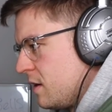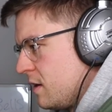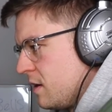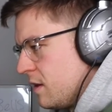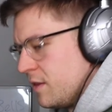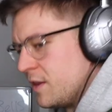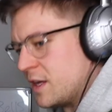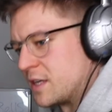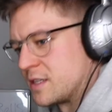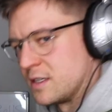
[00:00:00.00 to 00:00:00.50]

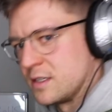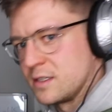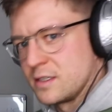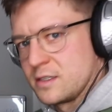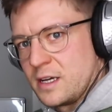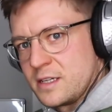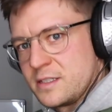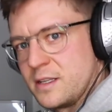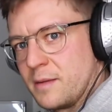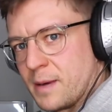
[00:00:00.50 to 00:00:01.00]
this is,
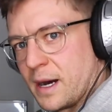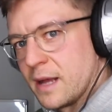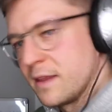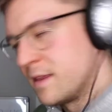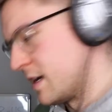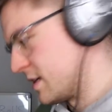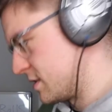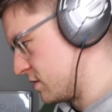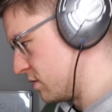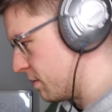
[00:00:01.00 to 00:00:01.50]
isn't bad,
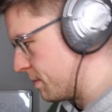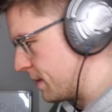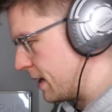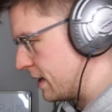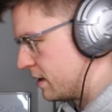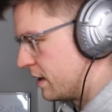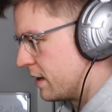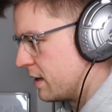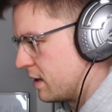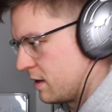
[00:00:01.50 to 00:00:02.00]
that's not
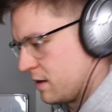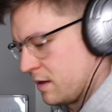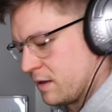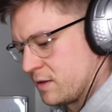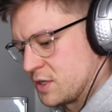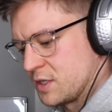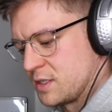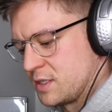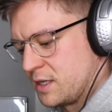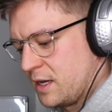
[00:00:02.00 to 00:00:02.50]
bad. Like
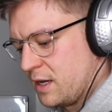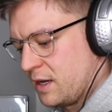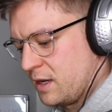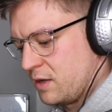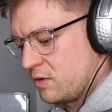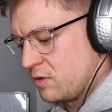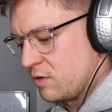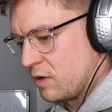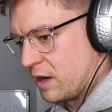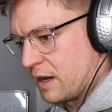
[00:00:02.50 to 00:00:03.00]
just say
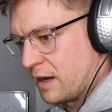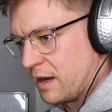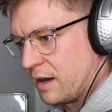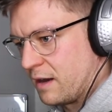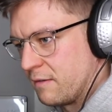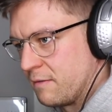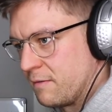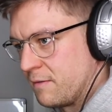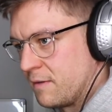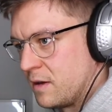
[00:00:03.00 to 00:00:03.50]
you
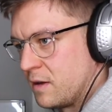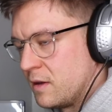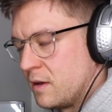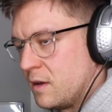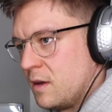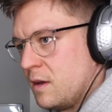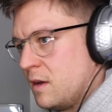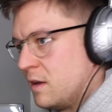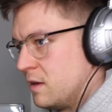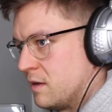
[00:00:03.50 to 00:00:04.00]
have,
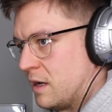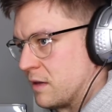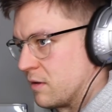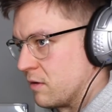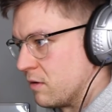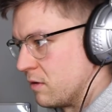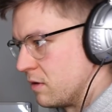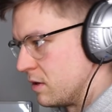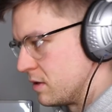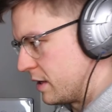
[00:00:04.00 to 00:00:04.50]
I don't
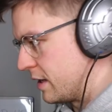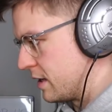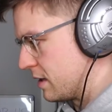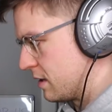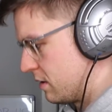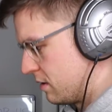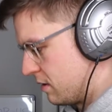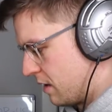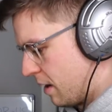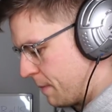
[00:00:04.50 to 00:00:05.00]
know,
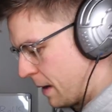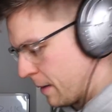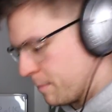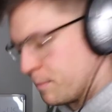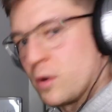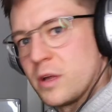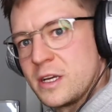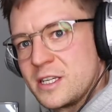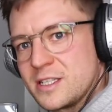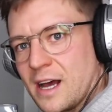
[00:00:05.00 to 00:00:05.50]
like a big
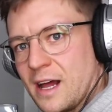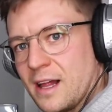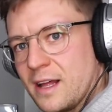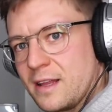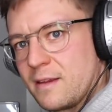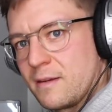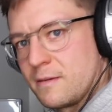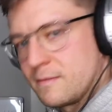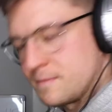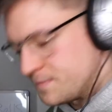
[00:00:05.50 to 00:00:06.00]
bully
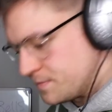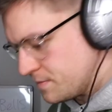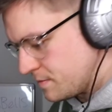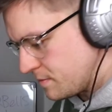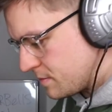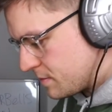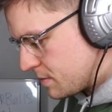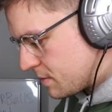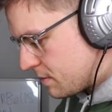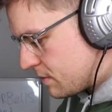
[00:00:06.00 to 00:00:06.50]
salad
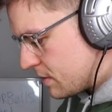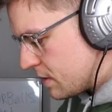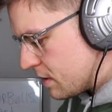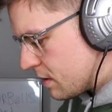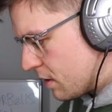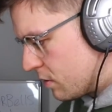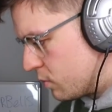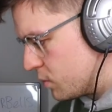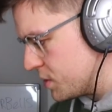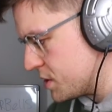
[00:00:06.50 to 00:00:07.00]

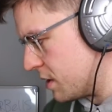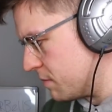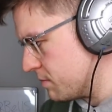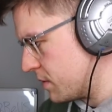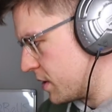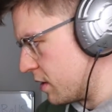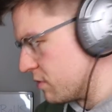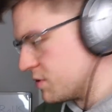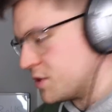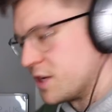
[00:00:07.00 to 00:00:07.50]
with some
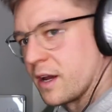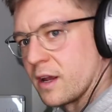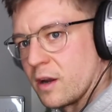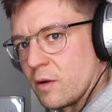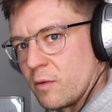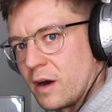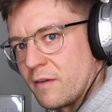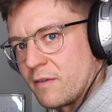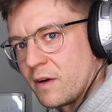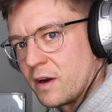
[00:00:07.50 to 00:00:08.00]
grilled chicken or
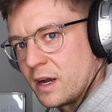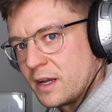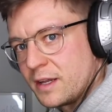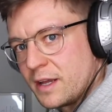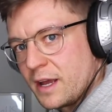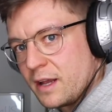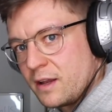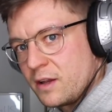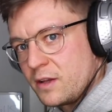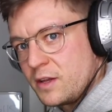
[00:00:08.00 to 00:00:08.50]
whatever, and
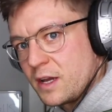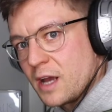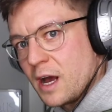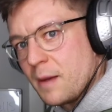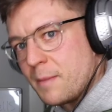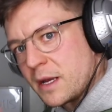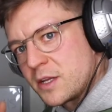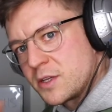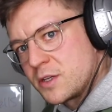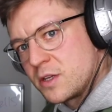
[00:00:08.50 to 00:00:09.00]
then you get a
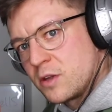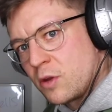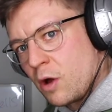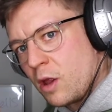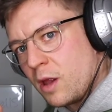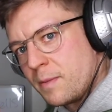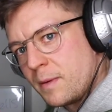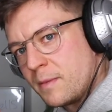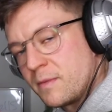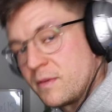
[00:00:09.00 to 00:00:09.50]
big
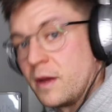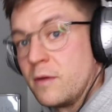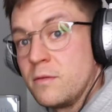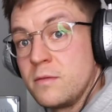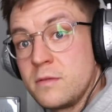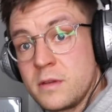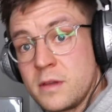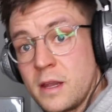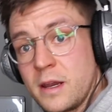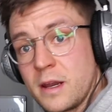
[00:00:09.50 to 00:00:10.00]
dollop. Now, don't
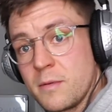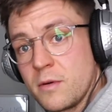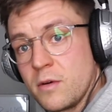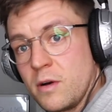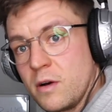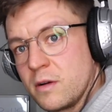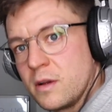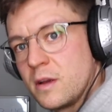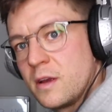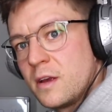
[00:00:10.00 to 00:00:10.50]
get me
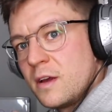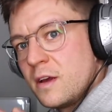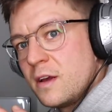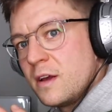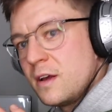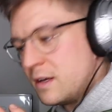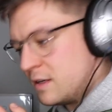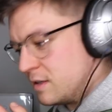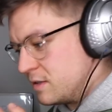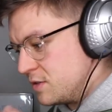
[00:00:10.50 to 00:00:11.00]
wrong,
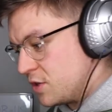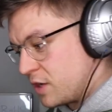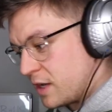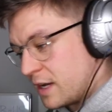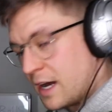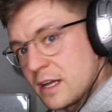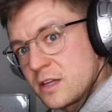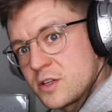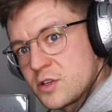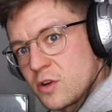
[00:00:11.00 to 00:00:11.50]
you can
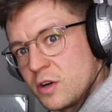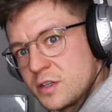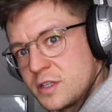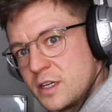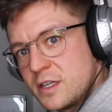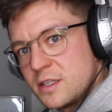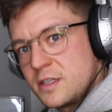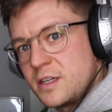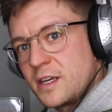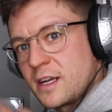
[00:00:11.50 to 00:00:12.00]
add
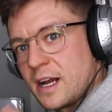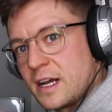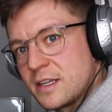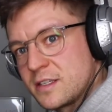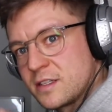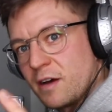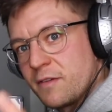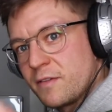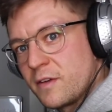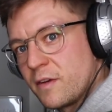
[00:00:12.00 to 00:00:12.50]
sauces and you can add
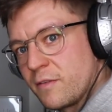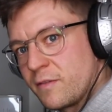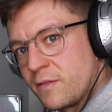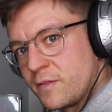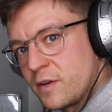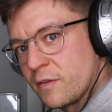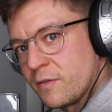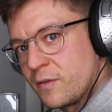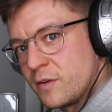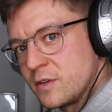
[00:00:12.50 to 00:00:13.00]
stuff to your,
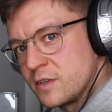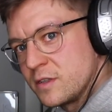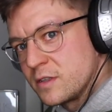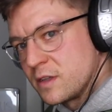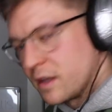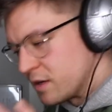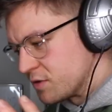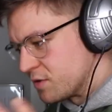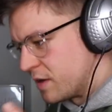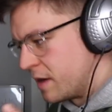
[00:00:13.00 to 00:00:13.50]
your foods and
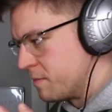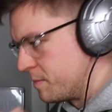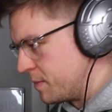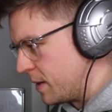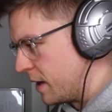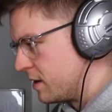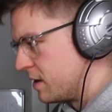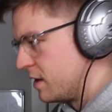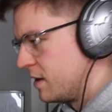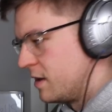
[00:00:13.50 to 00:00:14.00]
things, right? But